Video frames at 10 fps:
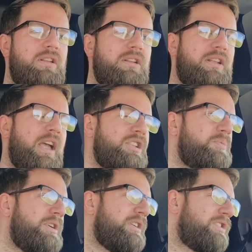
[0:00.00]
gets
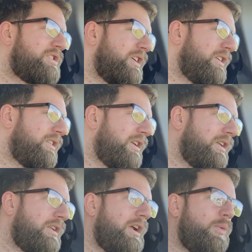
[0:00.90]
me. It's like,
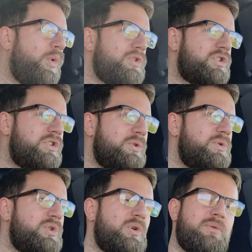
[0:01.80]
I want to do
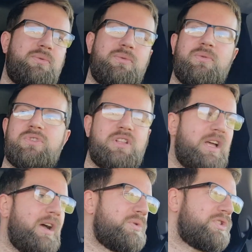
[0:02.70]
stuff to the
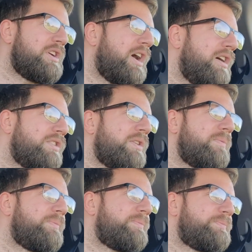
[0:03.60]
house and garden,
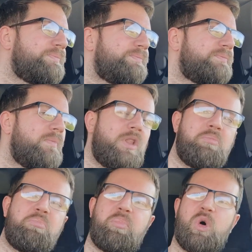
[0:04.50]

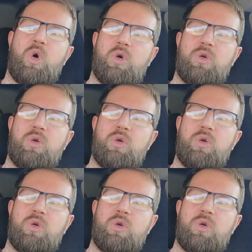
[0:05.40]
but